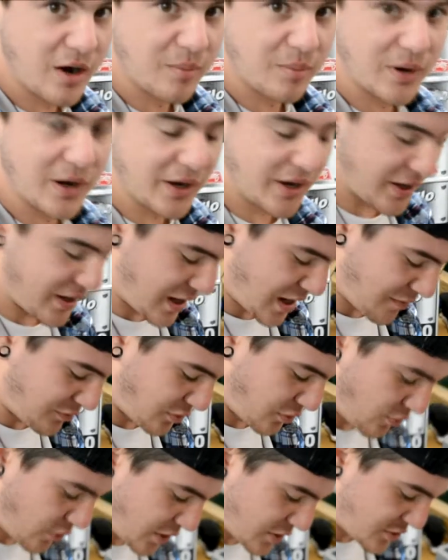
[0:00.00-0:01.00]
I'm probably gonna have
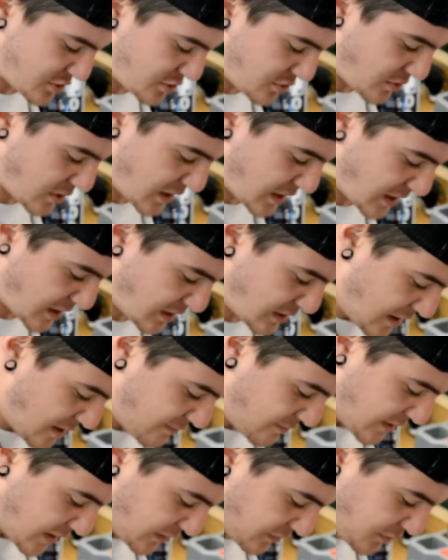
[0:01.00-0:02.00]
to run to
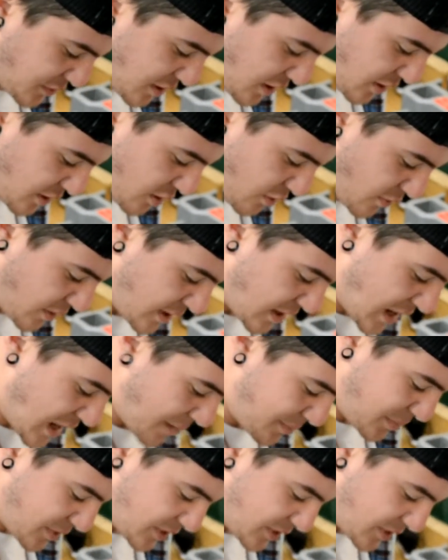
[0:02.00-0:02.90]
Advanced Auto or Napa